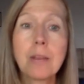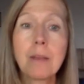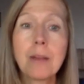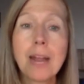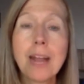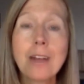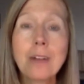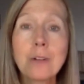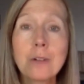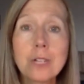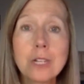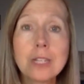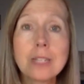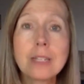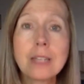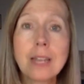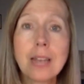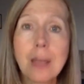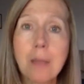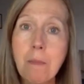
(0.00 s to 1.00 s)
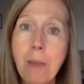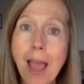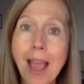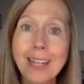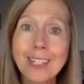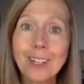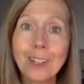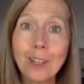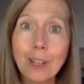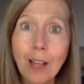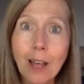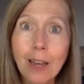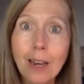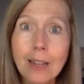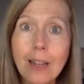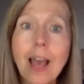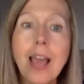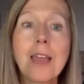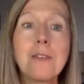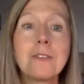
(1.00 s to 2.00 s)
but I know she's going to impact a lot of
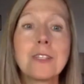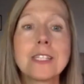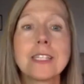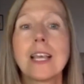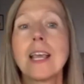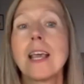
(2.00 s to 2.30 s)
lives.